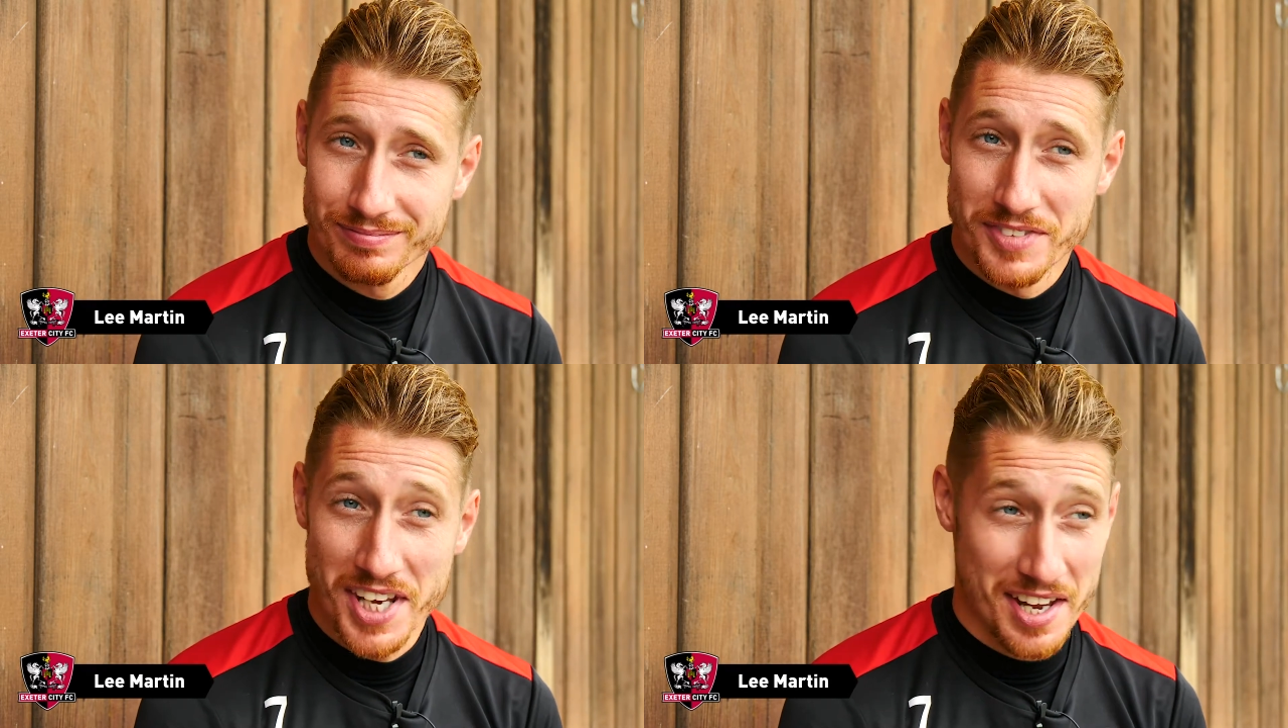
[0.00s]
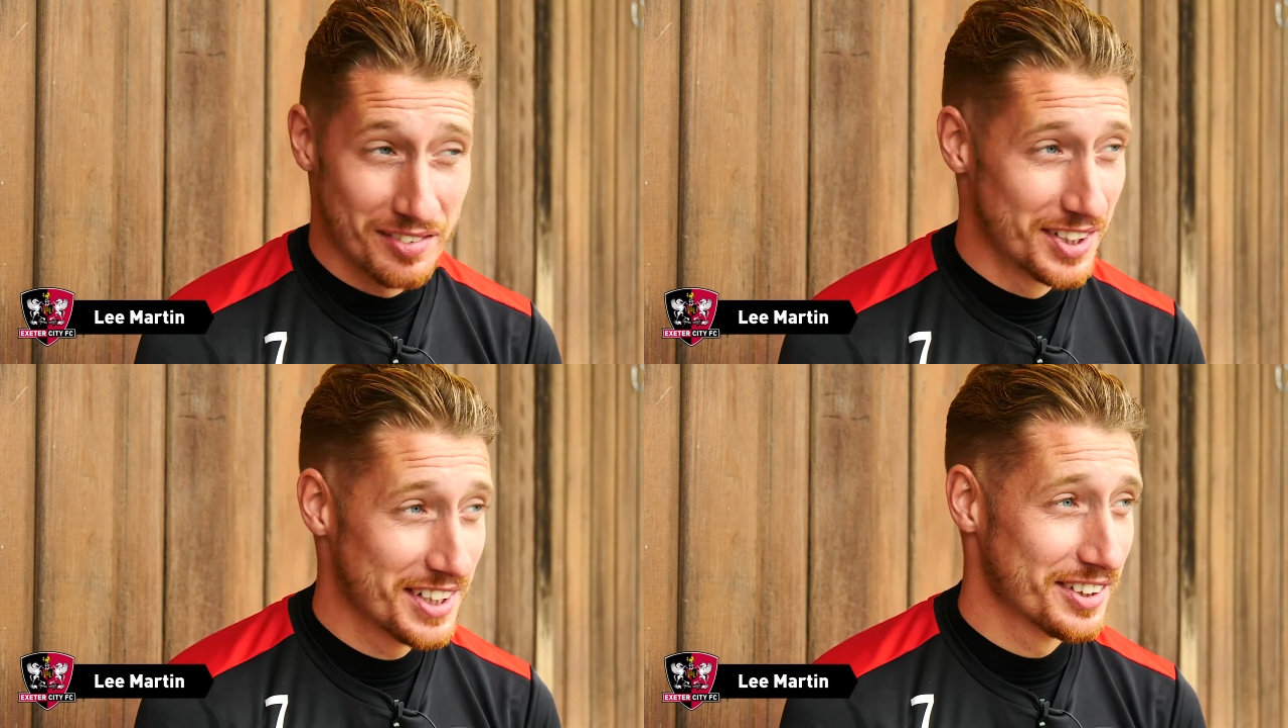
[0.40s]
Yeah,
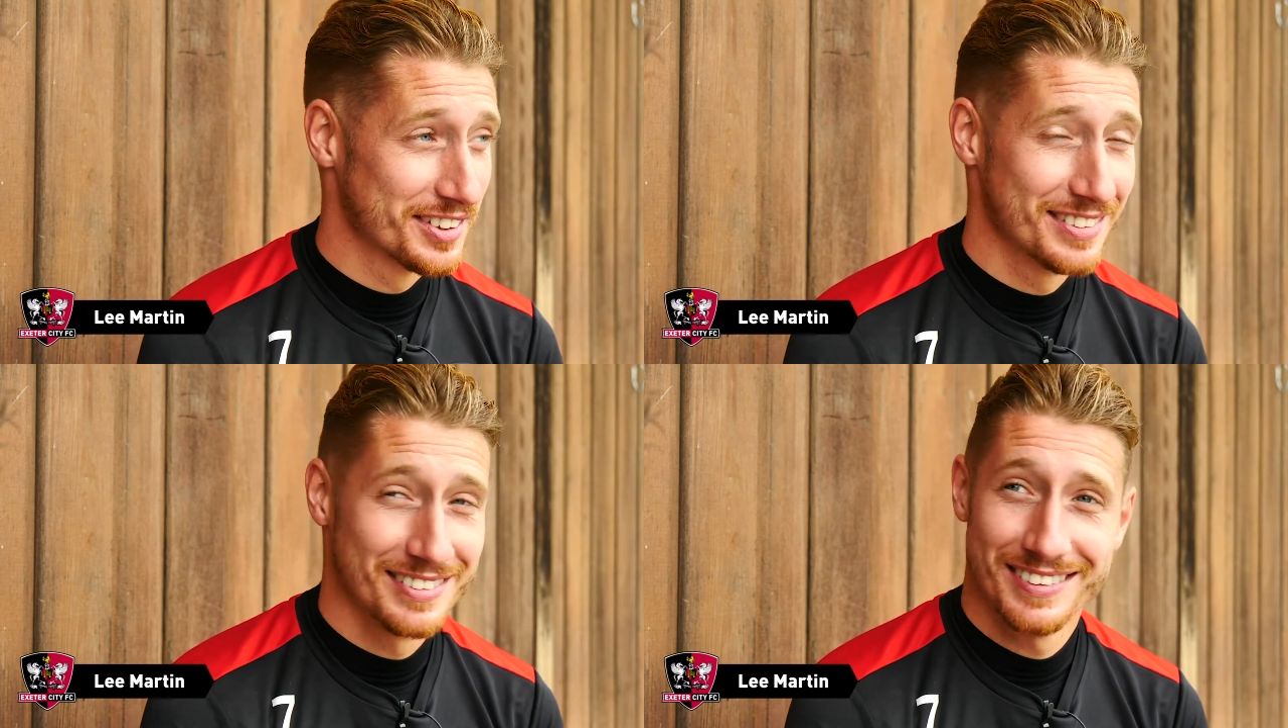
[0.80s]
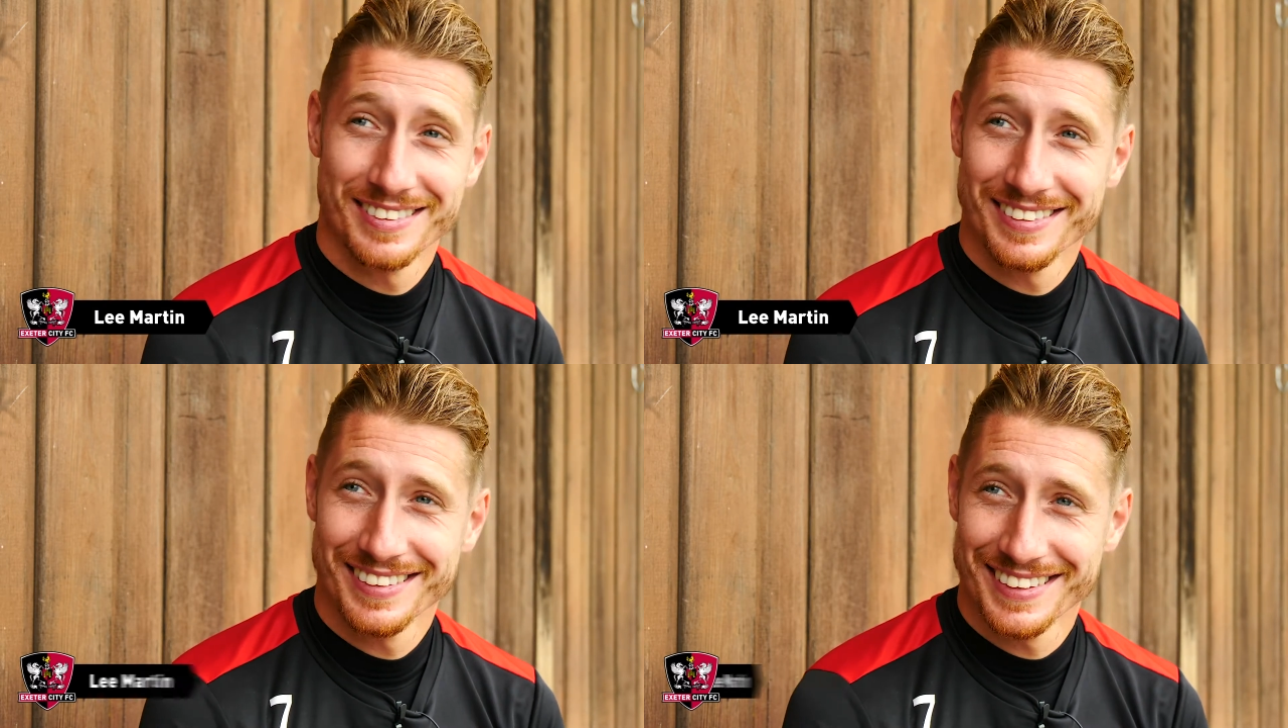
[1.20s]
really good.
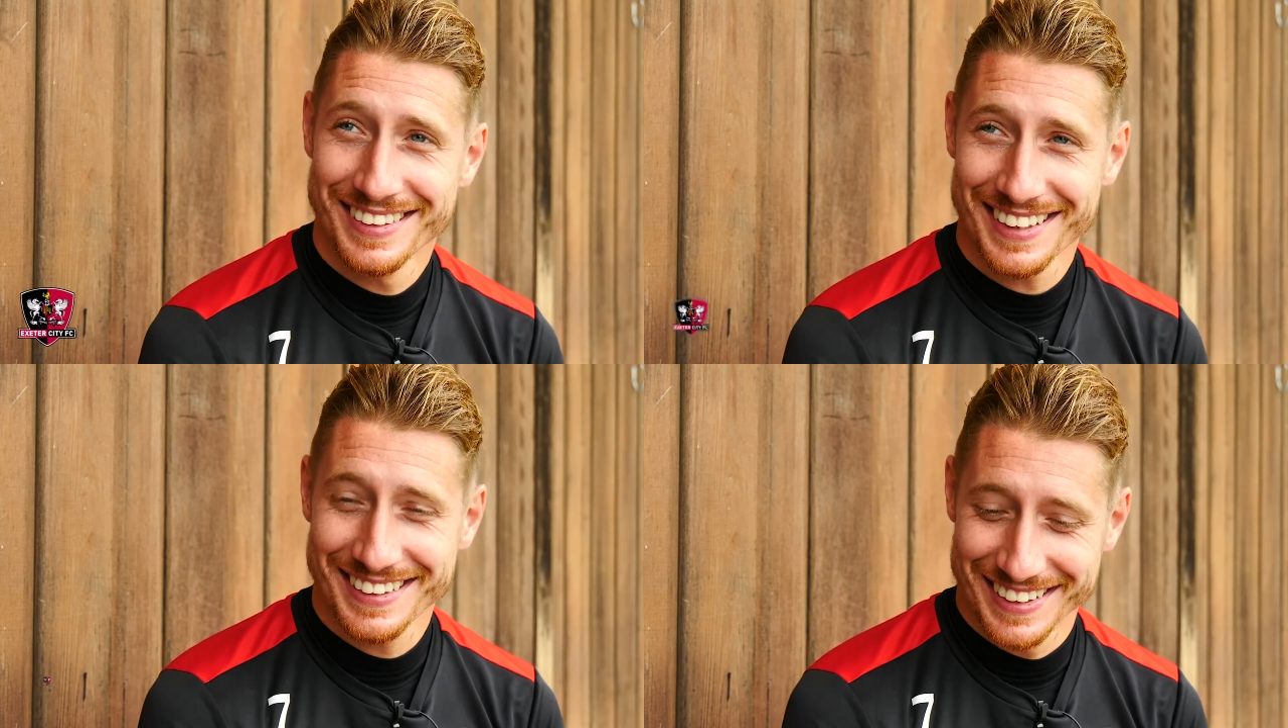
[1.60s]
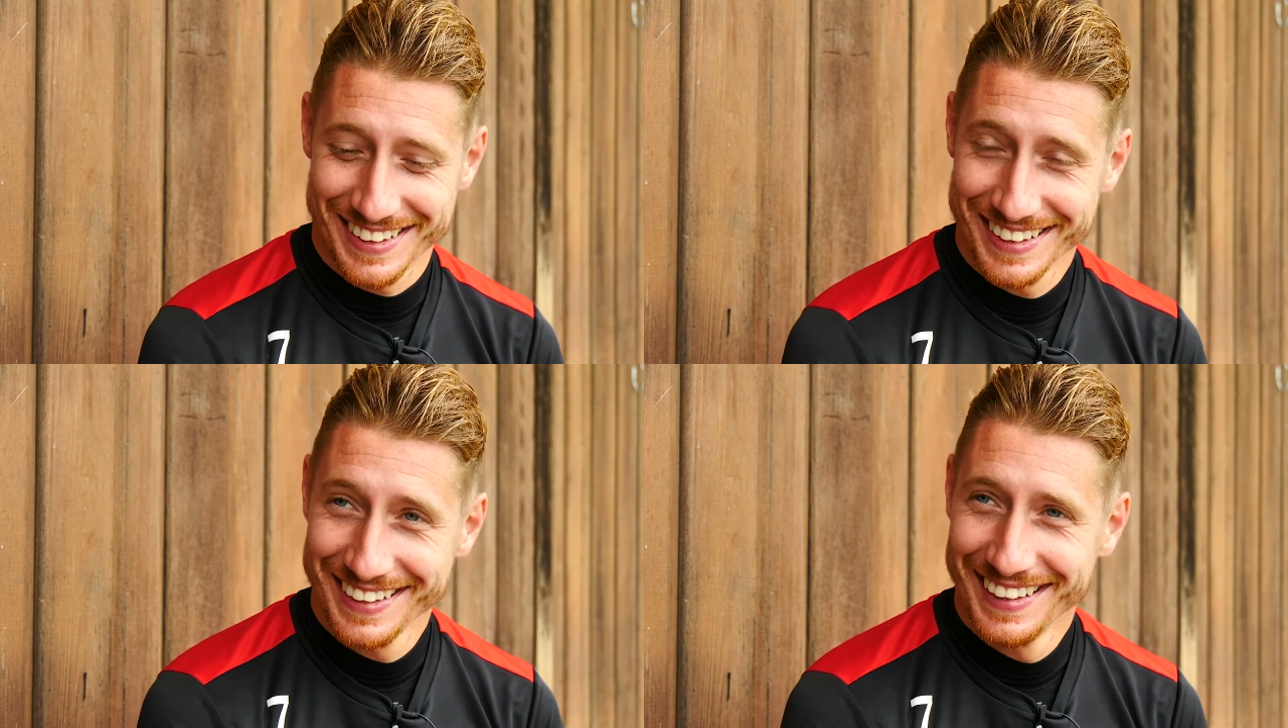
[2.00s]
Fantastic.